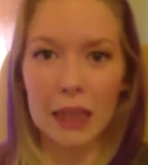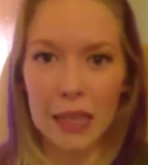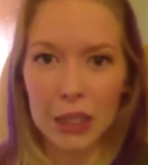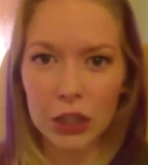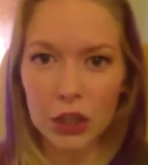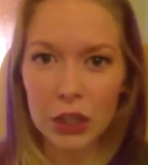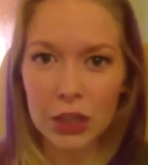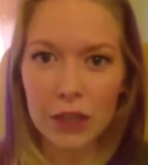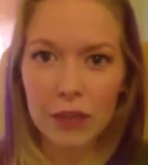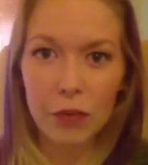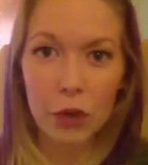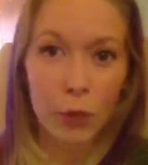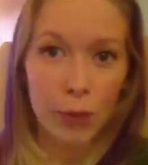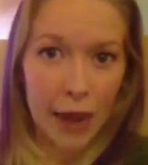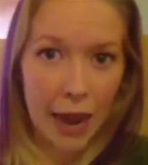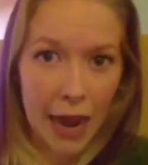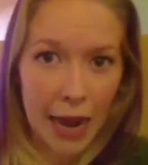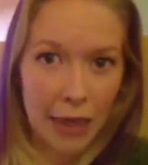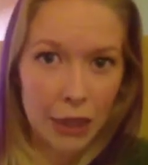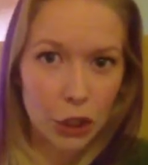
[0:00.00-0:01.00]
They should give you an
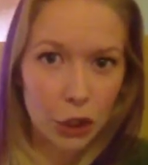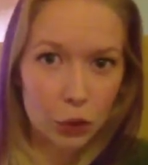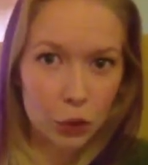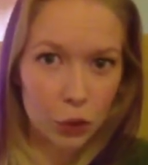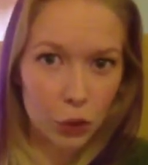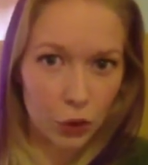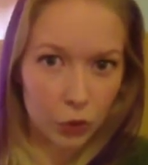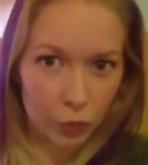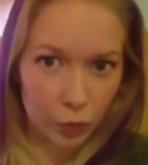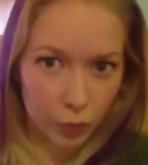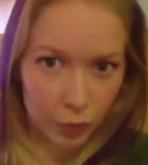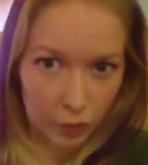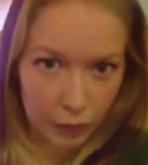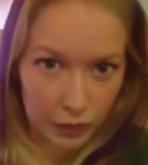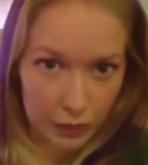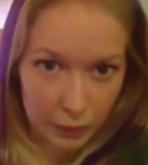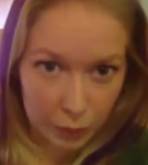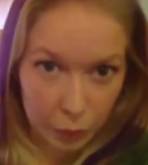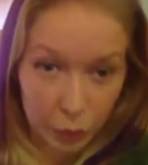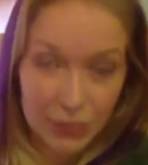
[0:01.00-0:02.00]
actual
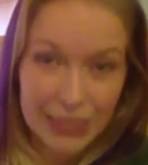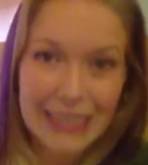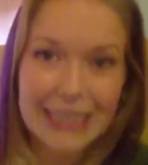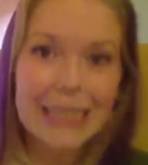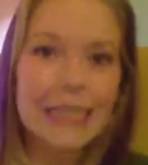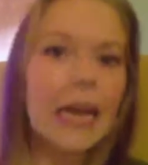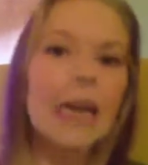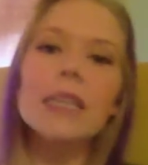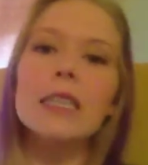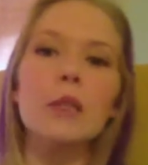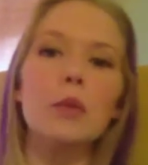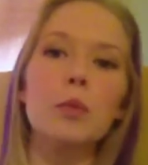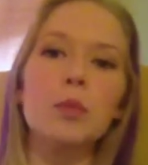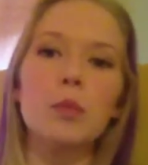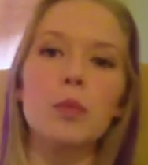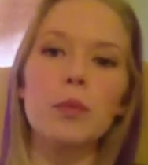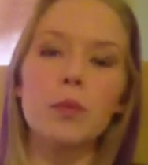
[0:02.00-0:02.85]
precise